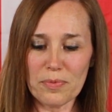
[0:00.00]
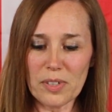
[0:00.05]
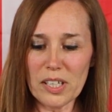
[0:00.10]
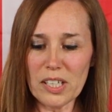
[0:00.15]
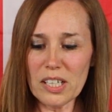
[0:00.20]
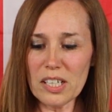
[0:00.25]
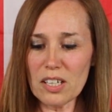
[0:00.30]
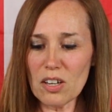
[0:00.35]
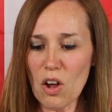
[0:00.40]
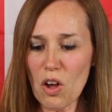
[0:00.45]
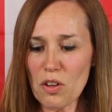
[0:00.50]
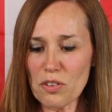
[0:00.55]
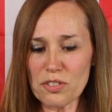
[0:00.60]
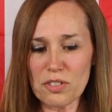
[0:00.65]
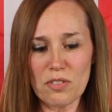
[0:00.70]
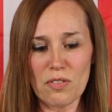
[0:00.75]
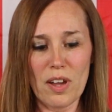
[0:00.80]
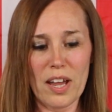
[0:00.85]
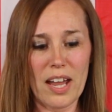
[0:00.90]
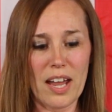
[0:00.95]
It
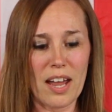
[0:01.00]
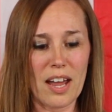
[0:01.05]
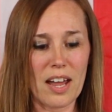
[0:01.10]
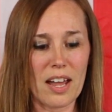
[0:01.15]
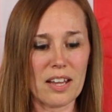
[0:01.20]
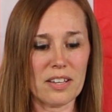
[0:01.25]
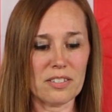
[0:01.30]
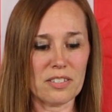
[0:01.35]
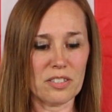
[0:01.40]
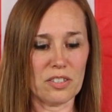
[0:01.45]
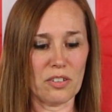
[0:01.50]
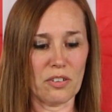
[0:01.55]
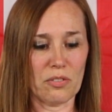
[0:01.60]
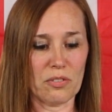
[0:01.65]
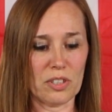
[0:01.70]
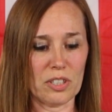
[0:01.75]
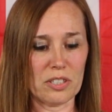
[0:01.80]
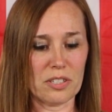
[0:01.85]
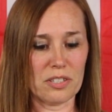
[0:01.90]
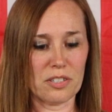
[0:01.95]
also has,
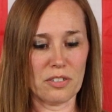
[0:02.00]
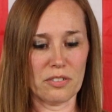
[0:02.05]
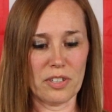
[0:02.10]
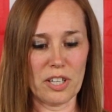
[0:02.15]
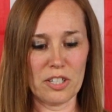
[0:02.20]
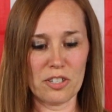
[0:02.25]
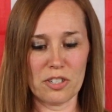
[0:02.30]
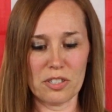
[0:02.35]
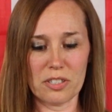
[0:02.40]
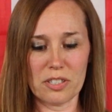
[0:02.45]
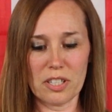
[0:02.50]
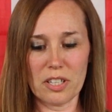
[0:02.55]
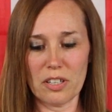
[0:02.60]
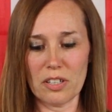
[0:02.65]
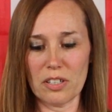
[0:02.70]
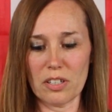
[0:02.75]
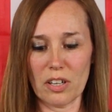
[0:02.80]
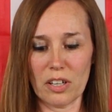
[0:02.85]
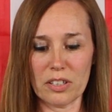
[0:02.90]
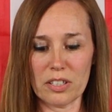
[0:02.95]
these serrations
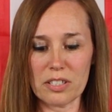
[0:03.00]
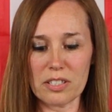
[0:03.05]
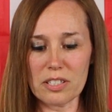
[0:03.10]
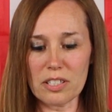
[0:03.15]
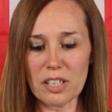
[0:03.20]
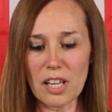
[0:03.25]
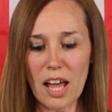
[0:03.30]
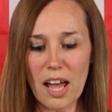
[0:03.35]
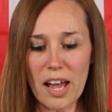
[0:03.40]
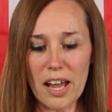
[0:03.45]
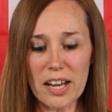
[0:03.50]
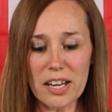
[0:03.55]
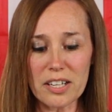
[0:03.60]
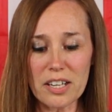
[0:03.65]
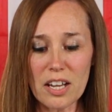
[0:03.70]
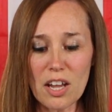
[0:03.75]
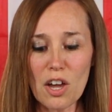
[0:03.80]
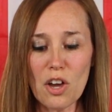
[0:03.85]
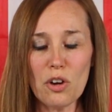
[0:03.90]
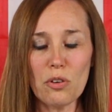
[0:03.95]
here on the
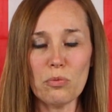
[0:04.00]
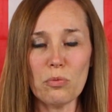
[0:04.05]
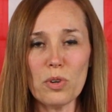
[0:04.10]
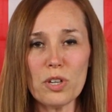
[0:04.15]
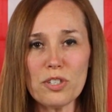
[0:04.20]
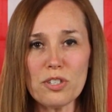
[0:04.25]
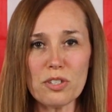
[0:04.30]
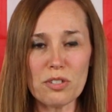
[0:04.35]
slide, which